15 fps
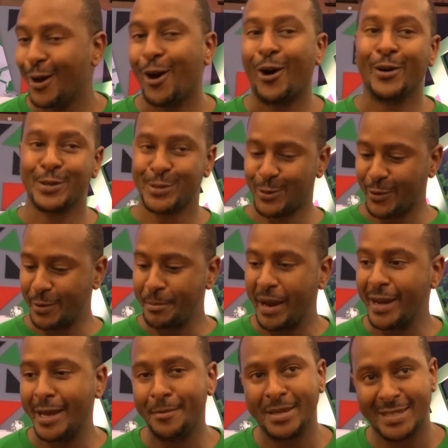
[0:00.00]

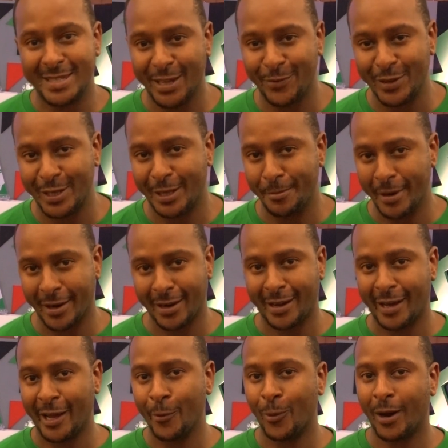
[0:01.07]
My name is David
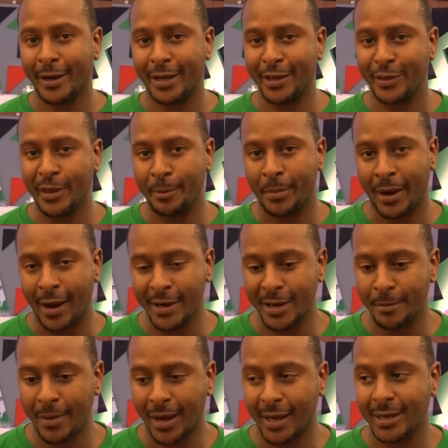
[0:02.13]
Kibera. I work in the brand
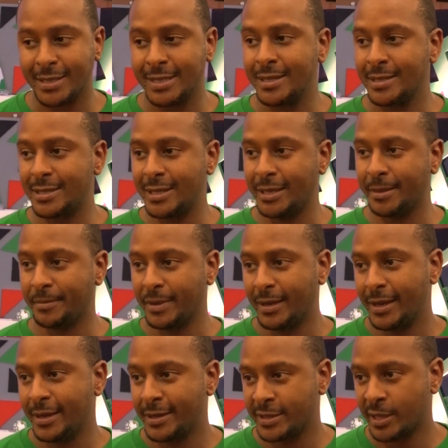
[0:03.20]
and marketing team
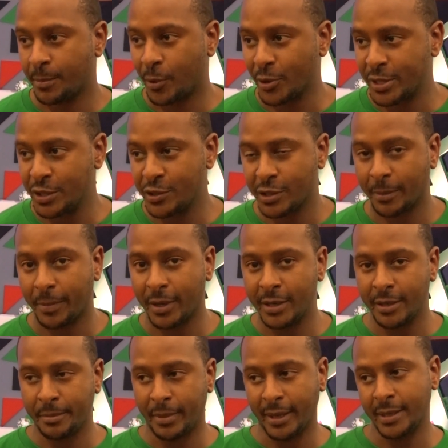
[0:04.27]
supporting Chapa
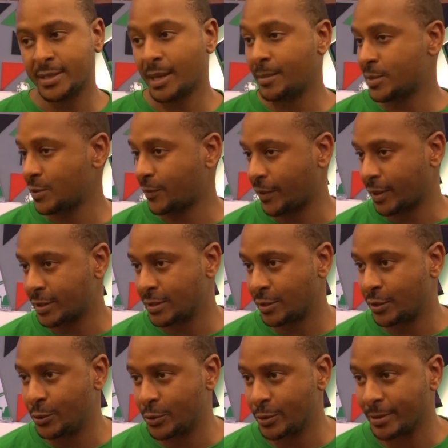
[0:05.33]
Dimba in terms of
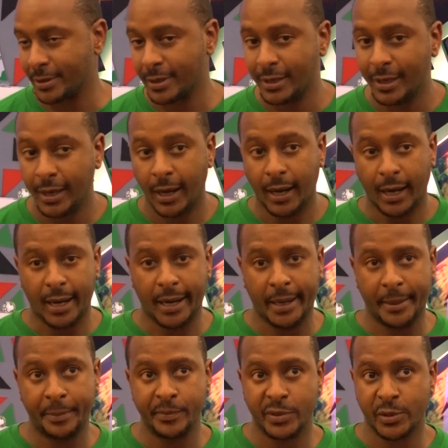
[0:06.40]
execution.
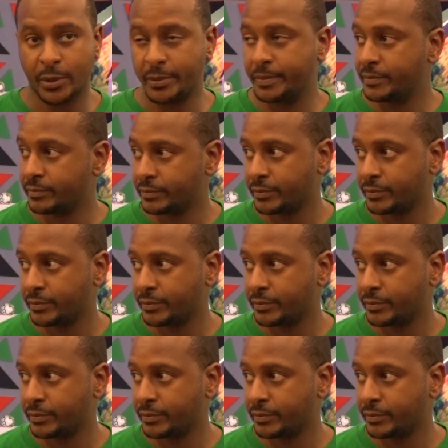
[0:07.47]
So